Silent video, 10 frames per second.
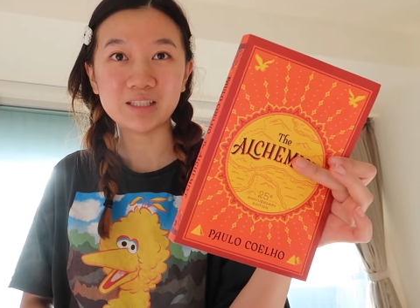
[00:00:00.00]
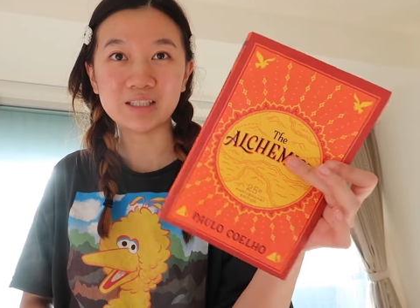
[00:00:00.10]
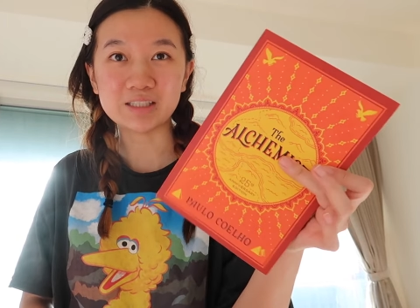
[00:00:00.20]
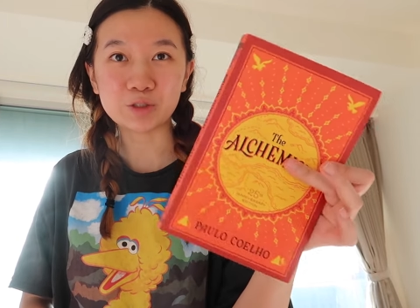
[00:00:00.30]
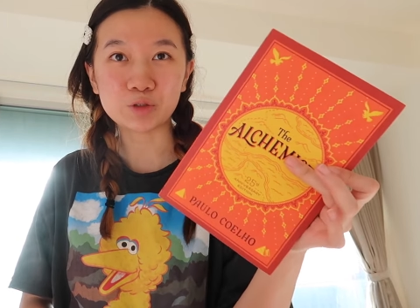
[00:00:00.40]

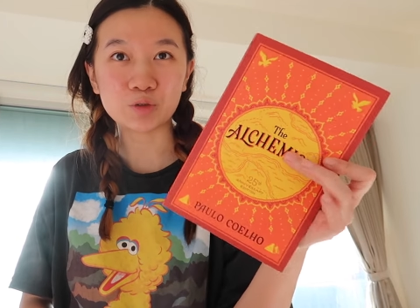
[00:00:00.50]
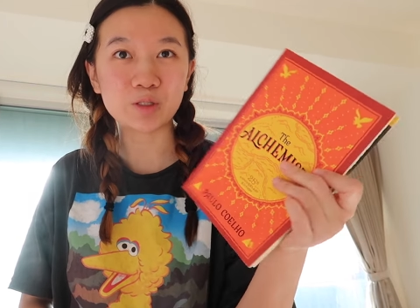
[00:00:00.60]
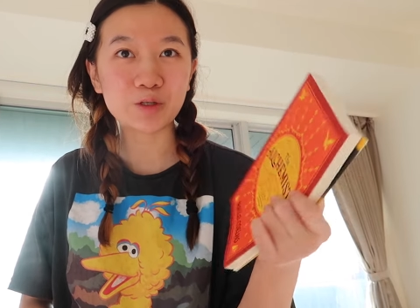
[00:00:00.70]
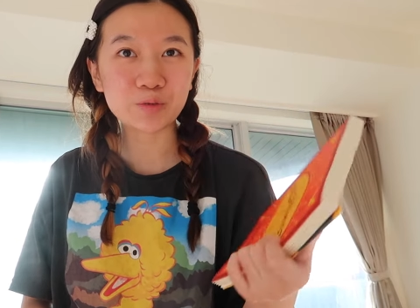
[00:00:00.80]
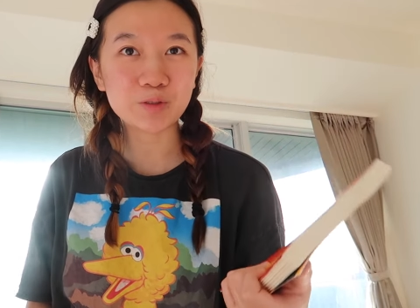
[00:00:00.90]
That's also
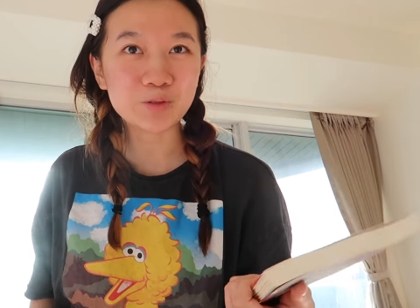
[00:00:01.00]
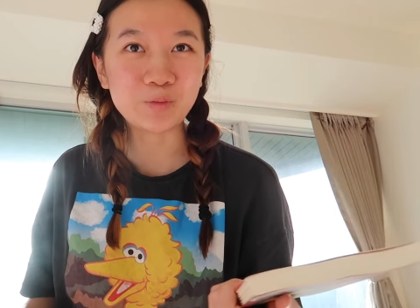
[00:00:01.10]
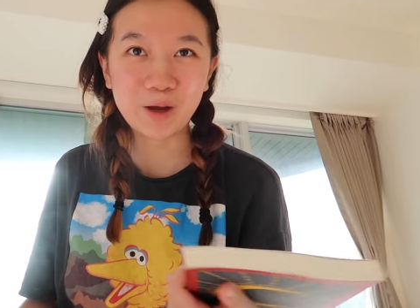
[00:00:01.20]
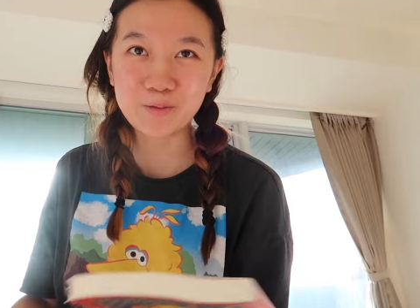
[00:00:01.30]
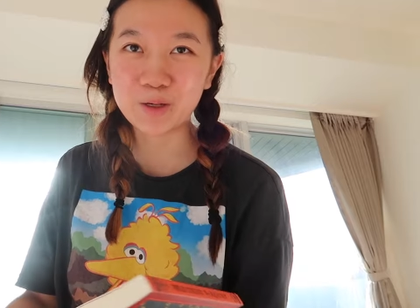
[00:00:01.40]
another reason
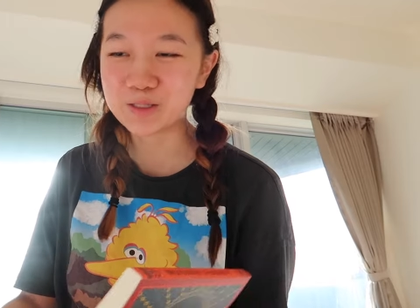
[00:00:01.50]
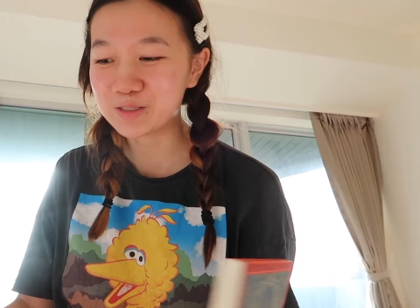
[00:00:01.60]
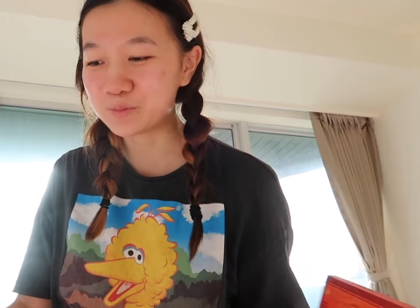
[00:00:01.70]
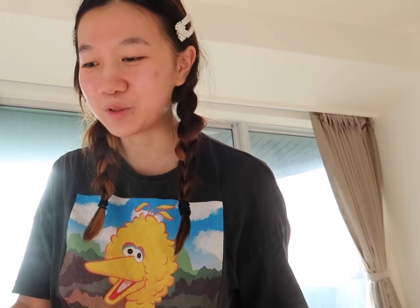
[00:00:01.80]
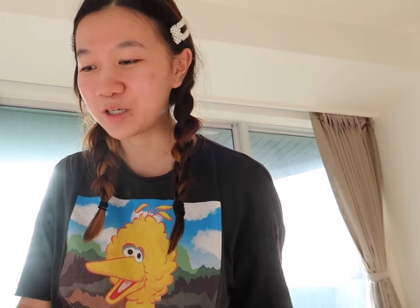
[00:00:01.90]
why I picked
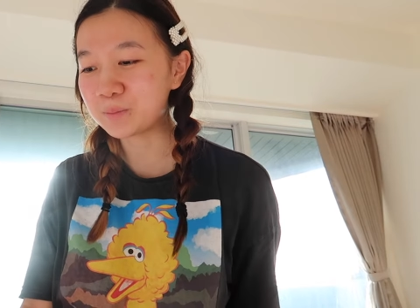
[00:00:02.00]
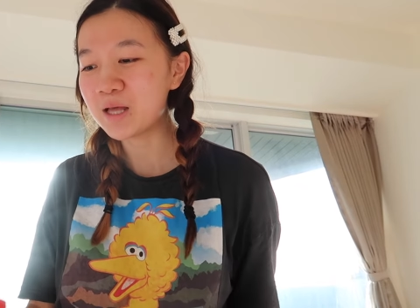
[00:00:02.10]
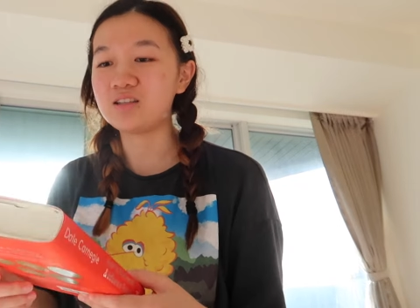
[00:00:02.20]
this book up.